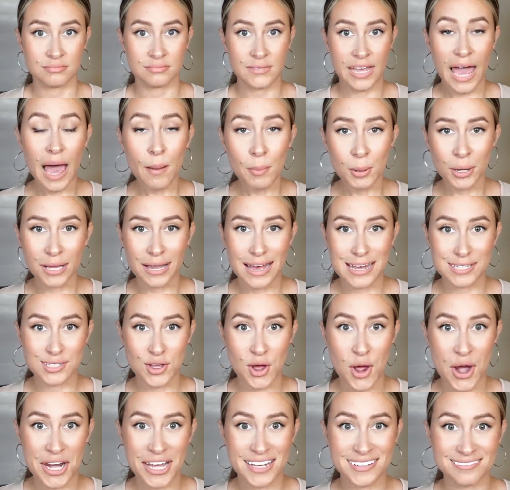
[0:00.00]
Capitalize
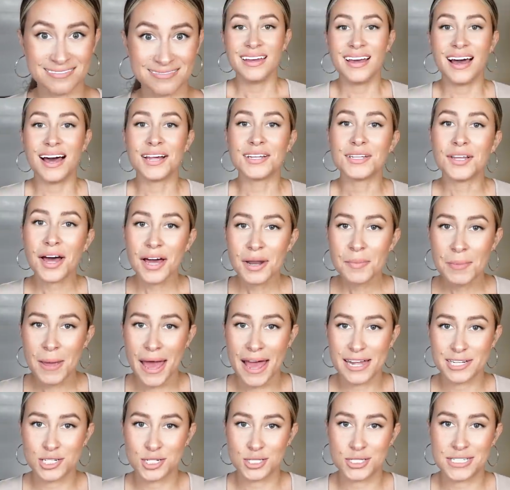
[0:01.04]
on it. A lot of
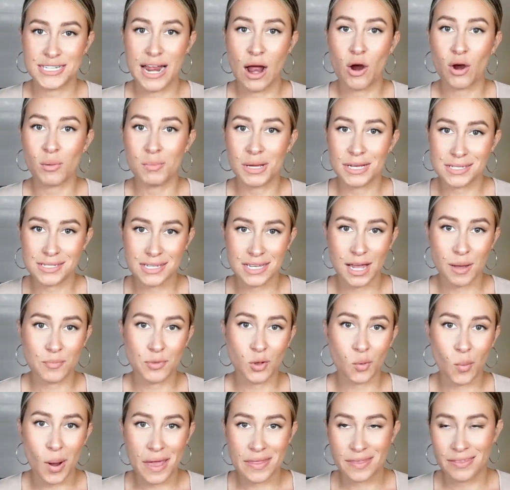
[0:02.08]
pageants now are mixing up
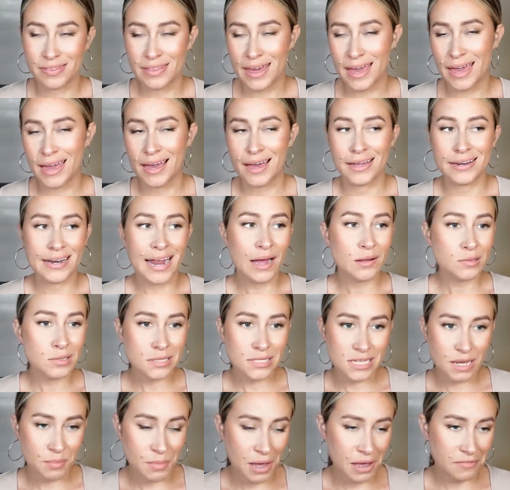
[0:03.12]
the way that they
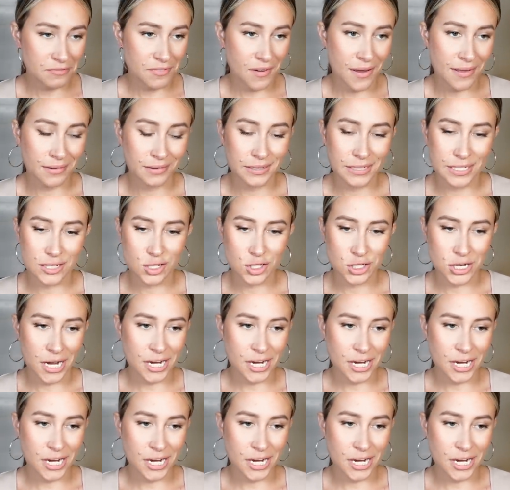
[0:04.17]
announce semifinalists,